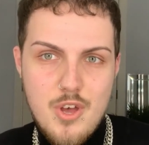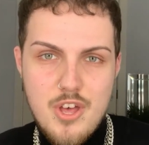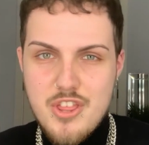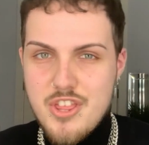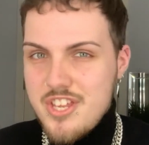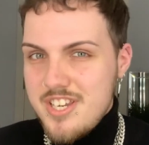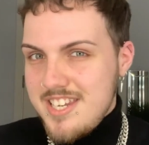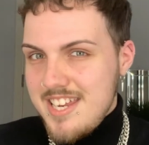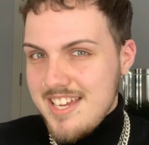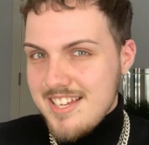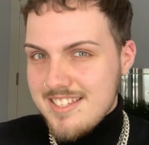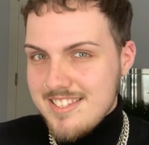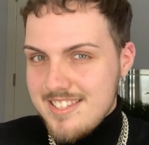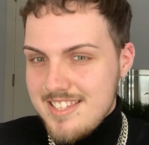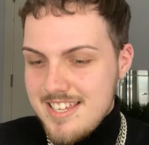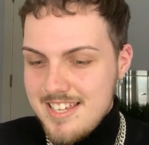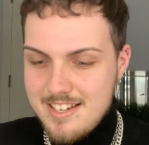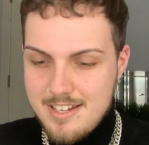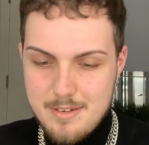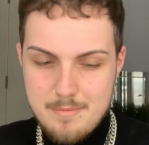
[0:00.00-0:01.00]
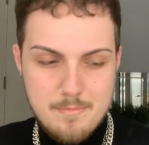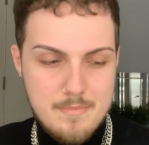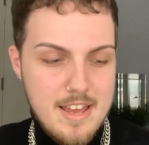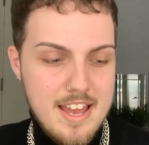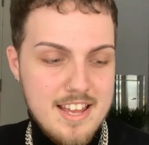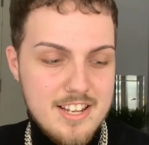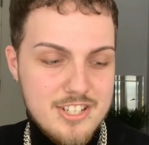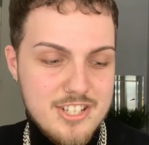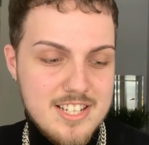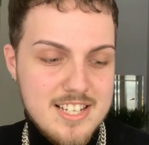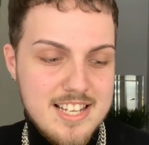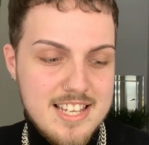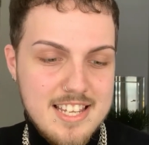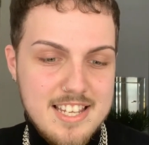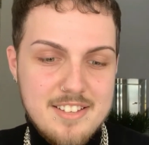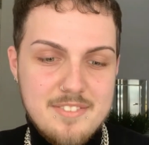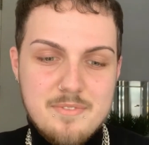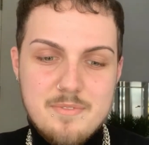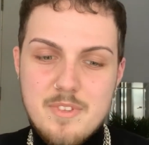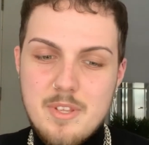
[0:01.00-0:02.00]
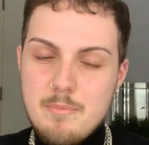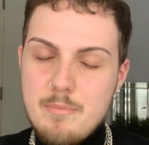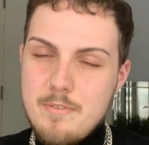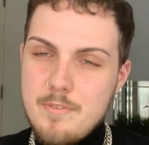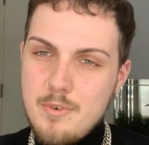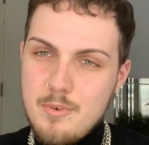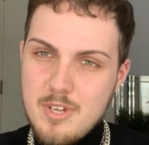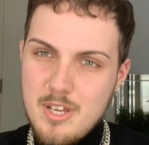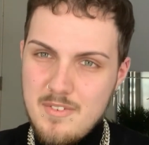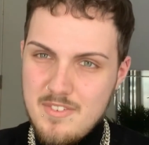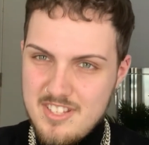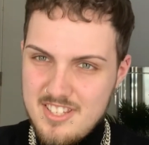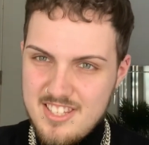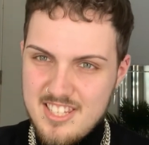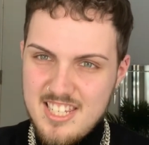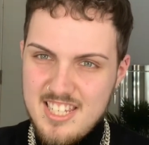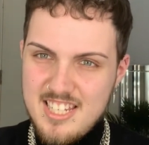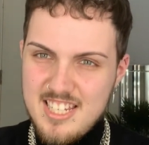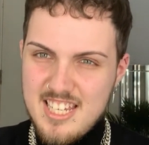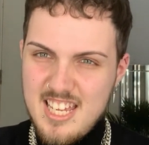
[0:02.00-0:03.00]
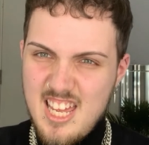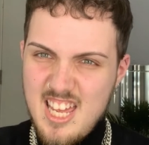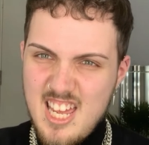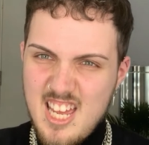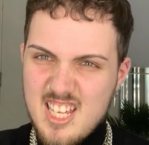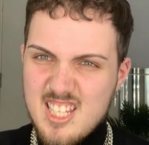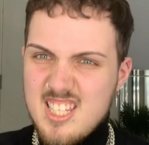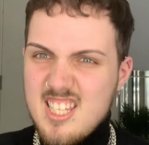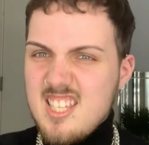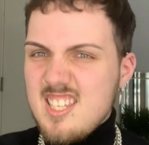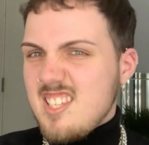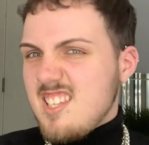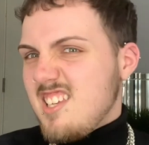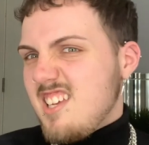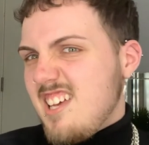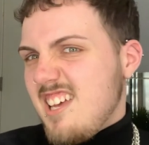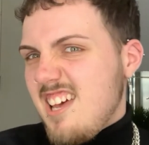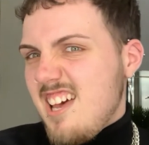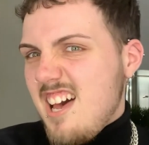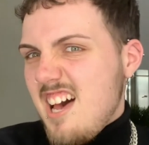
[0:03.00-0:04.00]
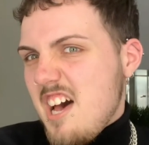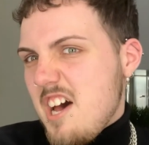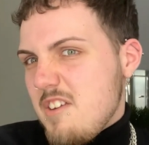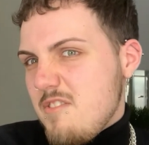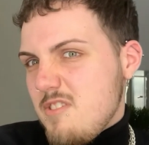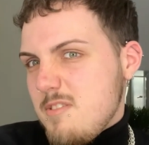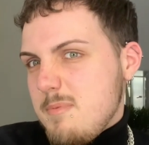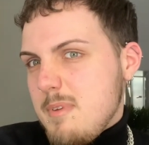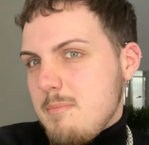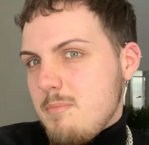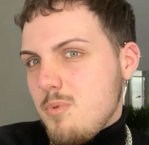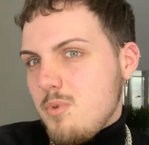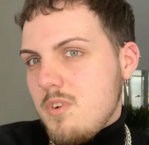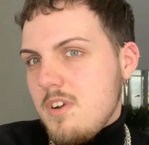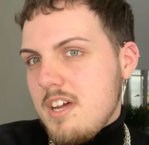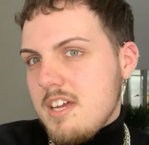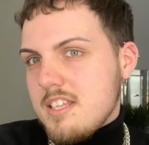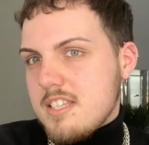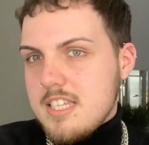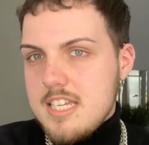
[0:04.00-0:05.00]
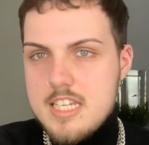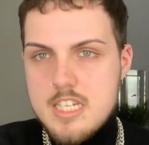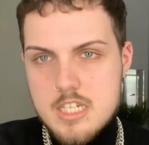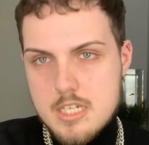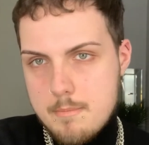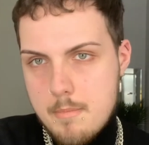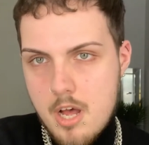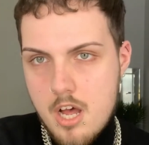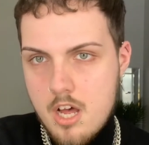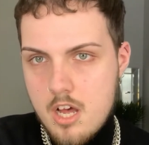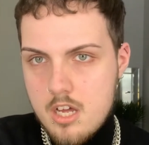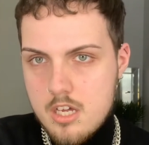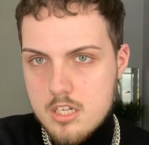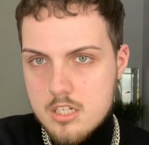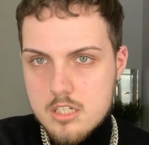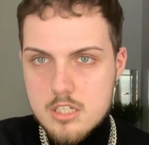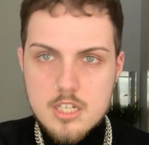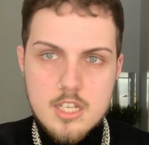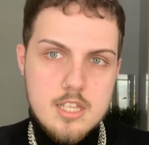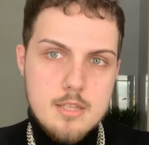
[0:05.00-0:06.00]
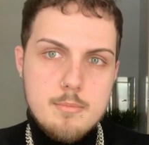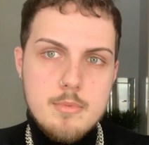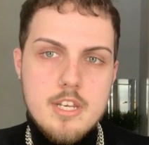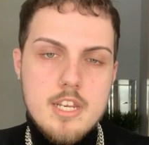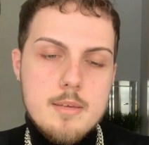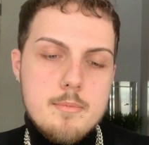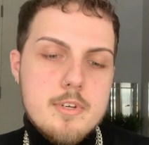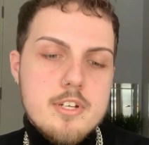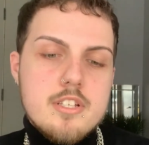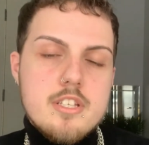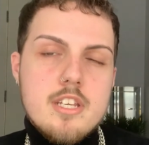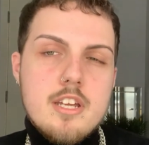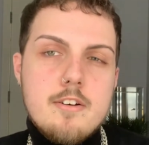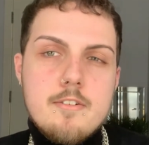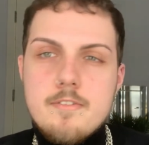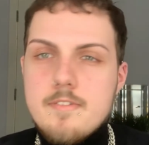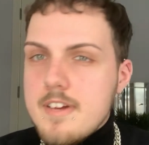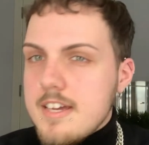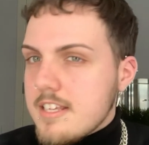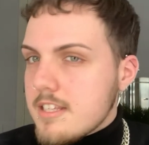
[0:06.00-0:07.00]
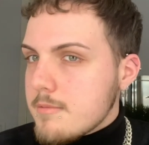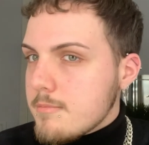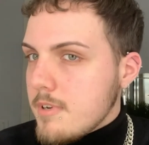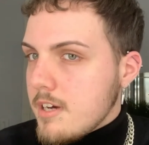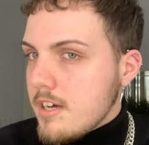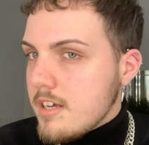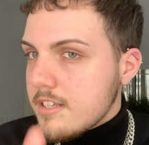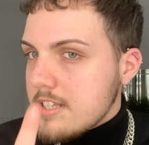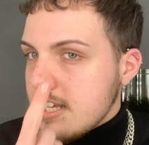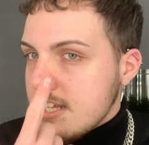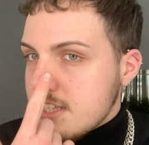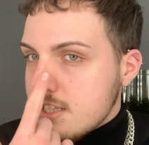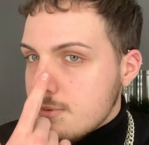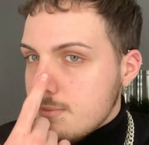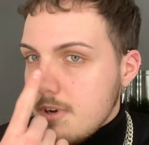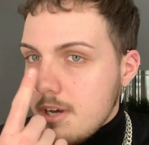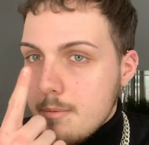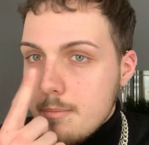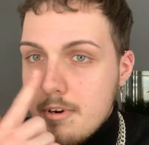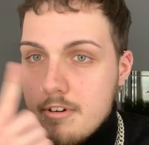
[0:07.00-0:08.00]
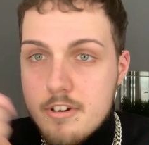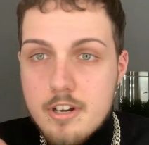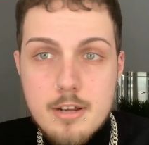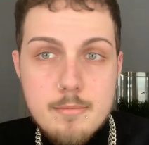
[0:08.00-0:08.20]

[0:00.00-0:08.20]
the next thing before we go into skincare, because I know it's a bit more like in demand at the minute because of the old face mask, hence why I'm wearing no